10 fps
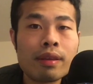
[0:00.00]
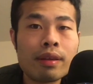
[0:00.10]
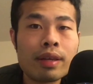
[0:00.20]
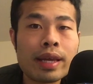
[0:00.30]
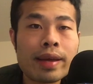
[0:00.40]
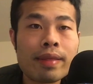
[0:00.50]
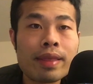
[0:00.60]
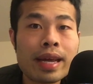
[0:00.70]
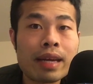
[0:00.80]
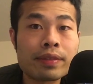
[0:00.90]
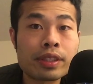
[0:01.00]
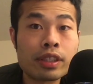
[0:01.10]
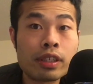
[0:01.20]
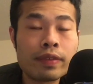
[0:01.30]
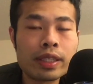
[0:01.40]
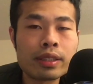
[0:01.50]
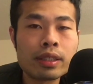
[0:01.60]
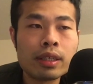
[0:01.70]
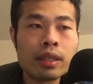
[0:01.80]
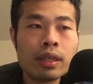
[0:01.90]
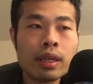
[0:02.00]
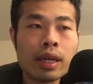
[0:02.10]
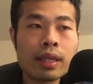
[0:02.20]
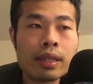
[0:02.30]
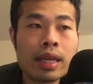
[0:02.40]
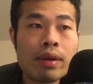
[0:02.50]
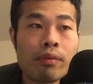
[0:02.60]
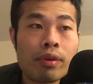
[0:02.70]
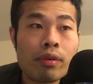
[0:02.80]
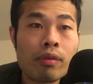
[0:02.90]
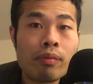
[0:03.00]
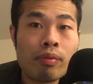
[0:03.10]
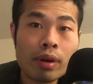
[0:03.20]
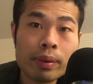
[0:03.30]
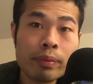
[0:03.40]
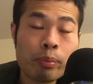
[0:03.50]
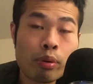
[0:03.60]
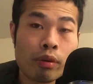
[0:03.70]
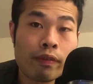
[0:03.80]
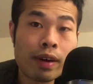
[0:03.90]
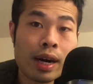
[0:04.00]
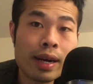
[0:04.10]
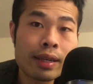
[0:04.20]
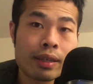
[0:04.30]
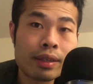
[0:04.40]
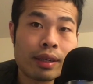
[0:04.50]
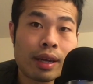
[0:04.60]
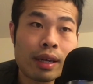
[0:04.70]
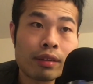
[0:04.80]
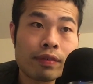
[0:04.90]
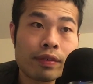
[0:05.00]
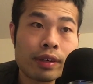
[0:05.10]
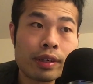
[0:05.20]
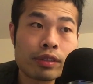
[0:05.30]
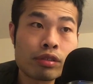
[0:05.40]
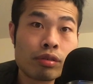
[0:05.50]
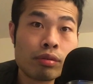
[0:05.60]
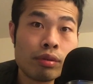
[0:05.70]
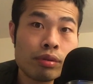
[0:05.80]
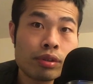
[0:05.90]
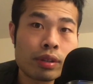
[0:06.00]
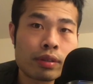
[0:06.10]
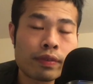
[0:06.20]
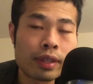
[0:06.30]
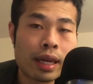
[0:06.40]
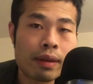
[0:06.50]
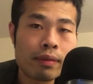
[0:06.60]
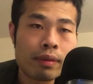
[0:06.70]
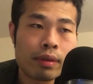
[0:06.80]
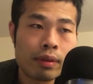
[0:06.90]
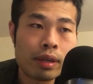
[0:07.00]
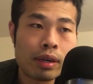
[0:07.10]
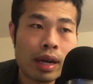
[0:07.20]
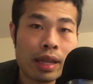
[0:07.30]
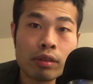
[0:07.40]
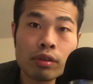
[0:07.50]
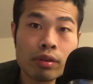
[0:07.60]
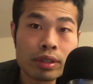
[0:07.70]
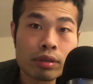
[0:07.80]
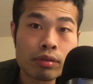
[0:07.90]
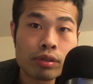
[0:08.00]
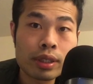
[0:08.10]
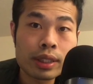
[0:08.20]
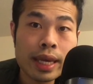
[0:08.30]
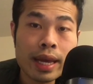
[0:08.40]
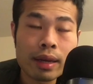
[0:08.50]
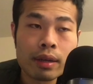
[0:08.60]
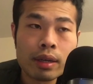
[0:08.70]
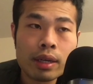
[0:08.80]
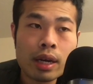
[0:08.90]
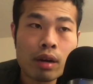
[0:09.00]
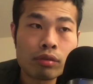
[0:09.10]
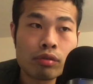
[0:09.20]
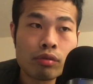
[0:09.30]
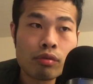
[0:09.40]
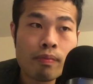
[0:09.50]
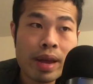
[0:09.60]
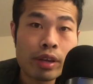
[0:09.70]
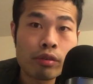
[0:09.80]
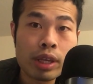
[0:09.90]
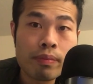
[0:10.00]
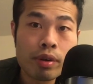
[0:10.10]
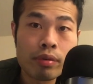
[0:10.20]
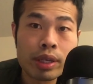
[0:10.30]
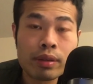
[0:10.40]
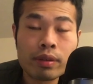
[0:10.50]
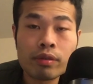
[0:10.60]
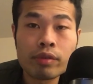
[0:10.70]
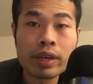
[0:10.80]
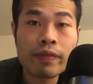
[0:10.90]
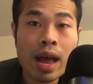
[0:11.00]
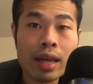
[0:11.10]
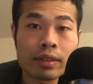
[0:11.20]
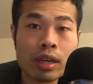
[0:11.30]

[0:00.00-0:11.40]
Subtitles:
Yeah, they kind of service, and they will probably provide a lot of solutions for that. I don't know the solutions yet. How to make your team building really fast?